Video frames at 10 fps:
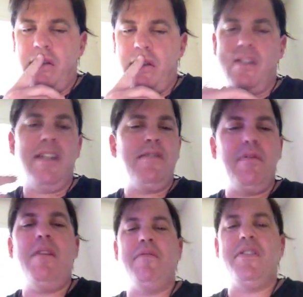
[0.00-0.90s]
Because that's
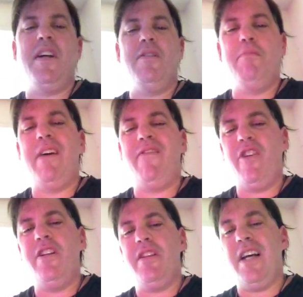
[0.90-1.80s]
what I was telling my
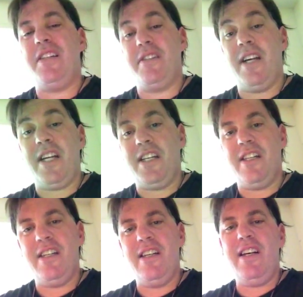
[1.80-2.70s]
friend last night.
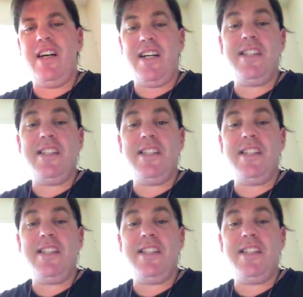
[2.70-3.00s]
I